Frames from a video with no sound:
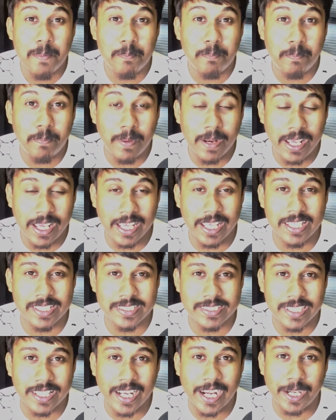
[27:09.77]

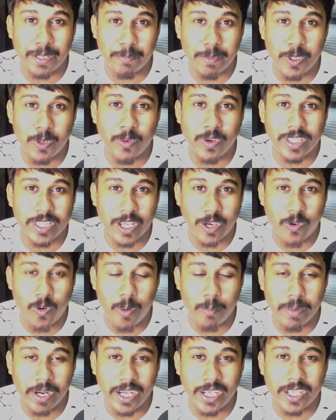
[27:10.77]
Please let me know in the
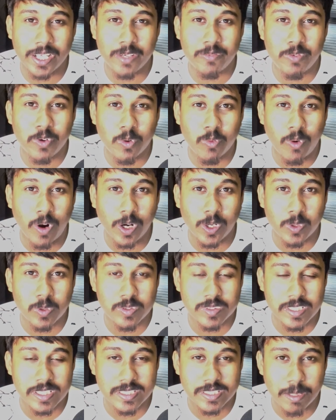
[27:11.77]
comment if you want to
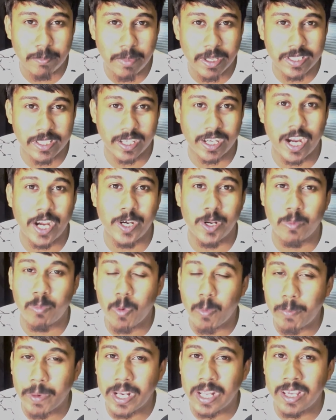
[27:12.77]
see some other kind of
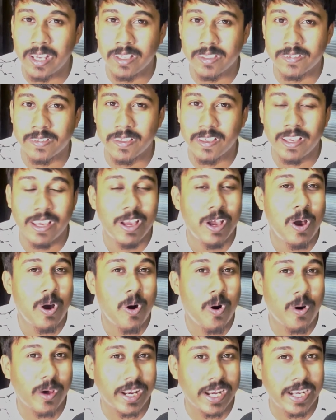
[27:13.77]
openings
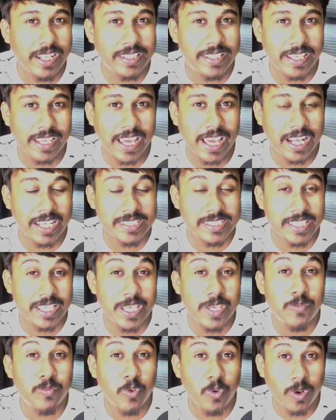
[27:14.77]
or anything else.
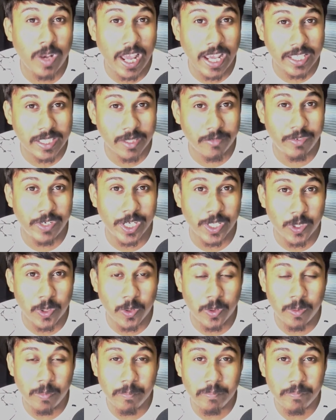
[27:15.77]
If you like the
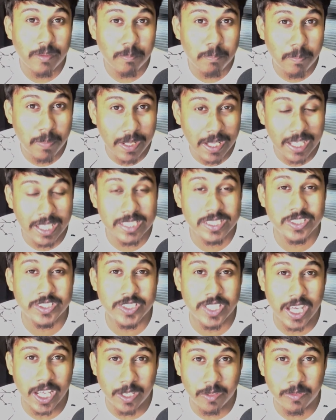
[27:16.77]
video, please
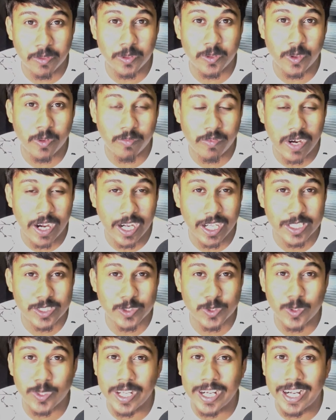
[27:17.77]
share it with your friends,
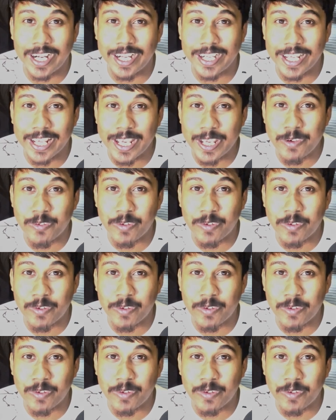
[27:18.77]
so that you